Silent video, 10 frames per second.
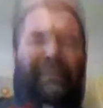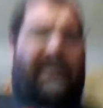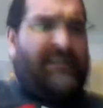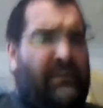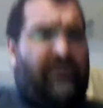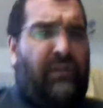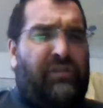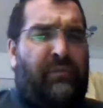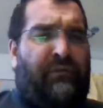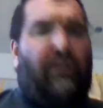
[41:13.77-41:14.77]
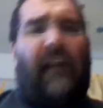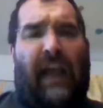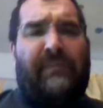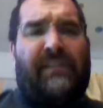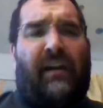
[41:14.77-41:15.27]
Did I say revolution before?
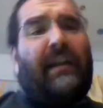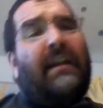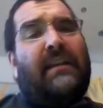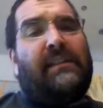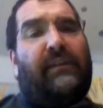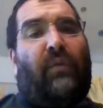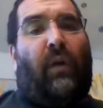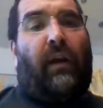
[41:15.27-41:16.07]
I'm sorry, Civil War.